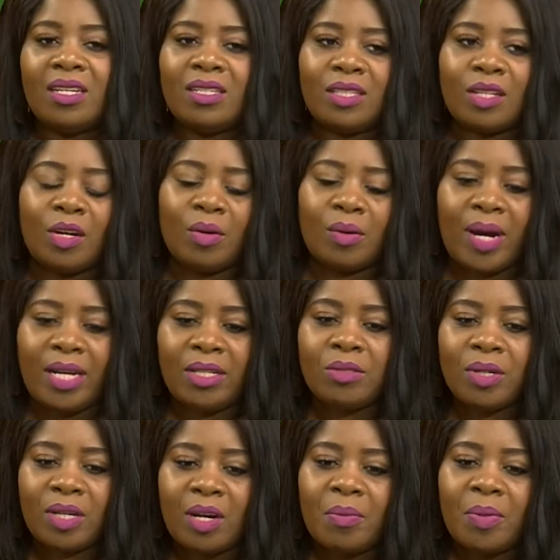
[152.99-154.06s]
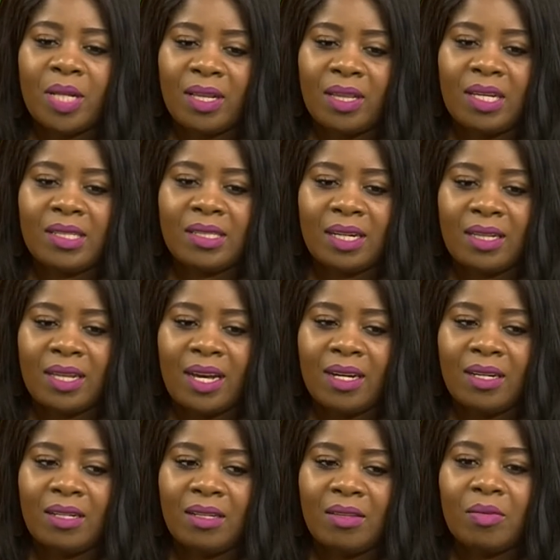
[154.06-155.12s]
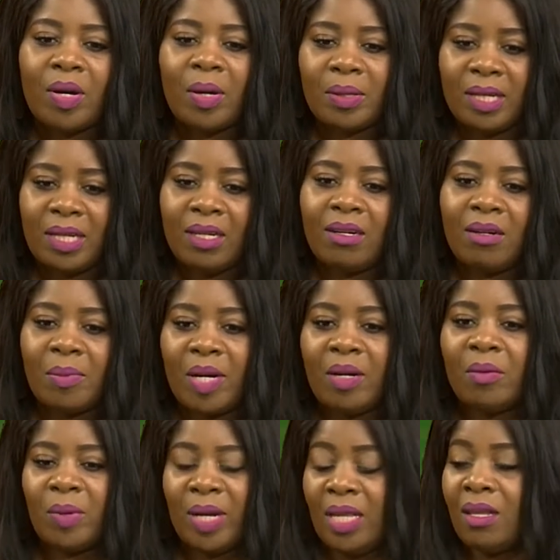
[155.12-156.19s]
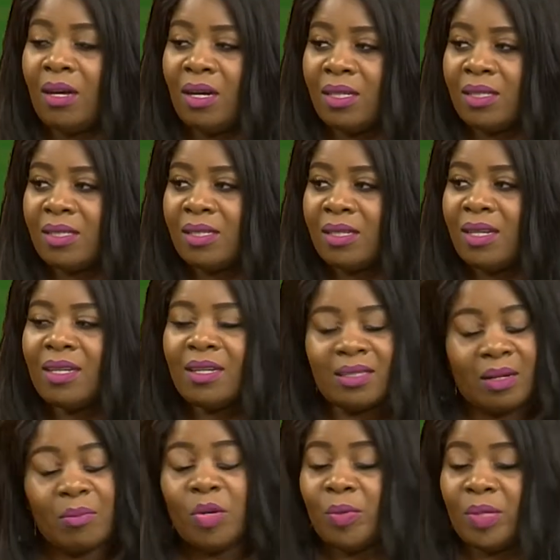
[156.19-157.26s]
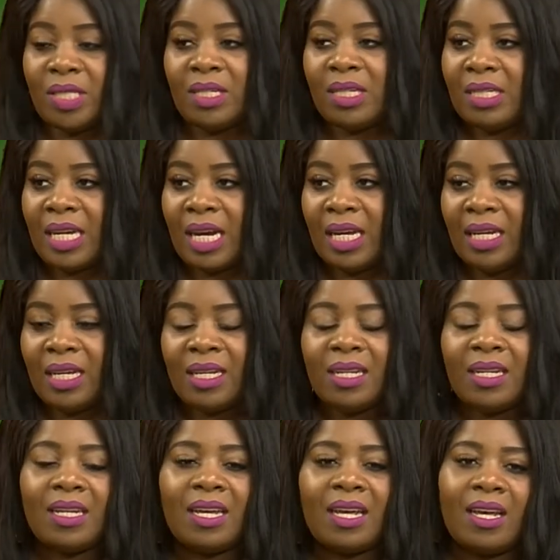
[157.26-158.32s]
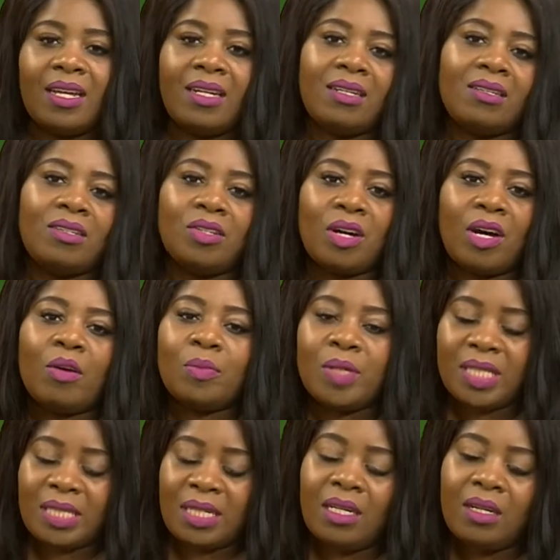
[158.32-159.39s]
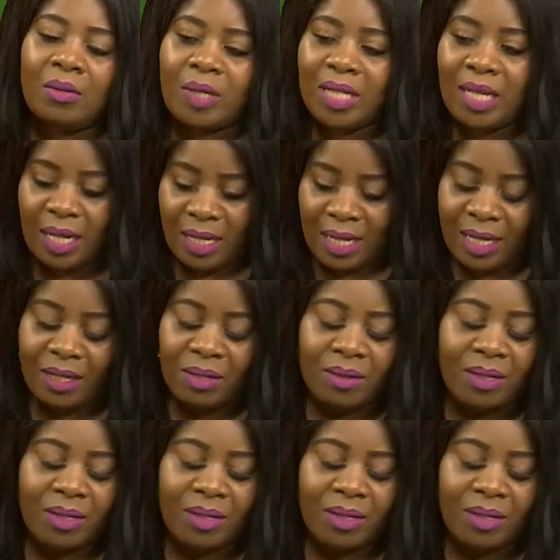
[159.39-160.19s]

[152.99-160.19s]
So I do a couple of things like that throughout the year about weight loss because I'm always on a diet and you know I'll be skinny one day like you